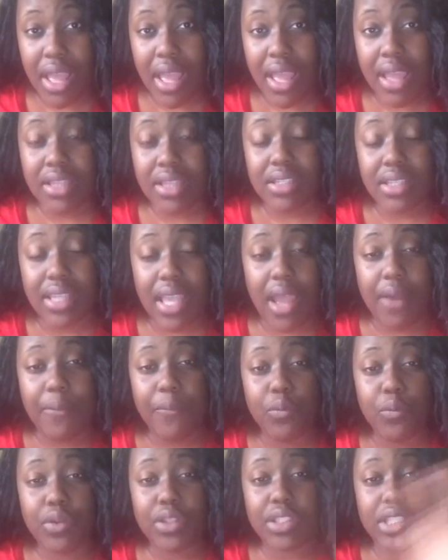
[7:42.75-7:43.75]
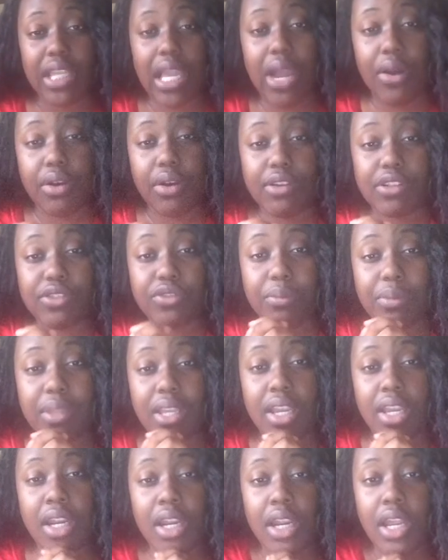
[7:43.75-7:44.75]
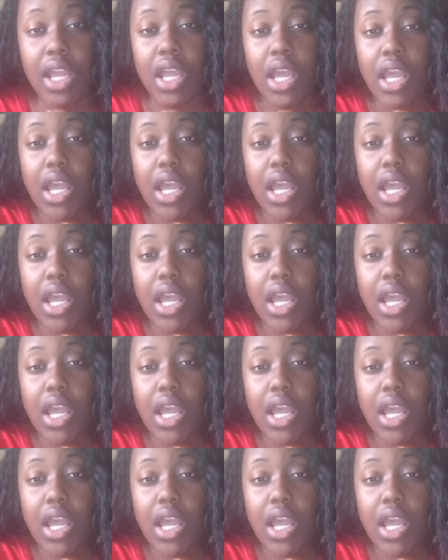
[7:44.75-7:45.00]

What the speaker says: and yeah, we'll see how it goes from there.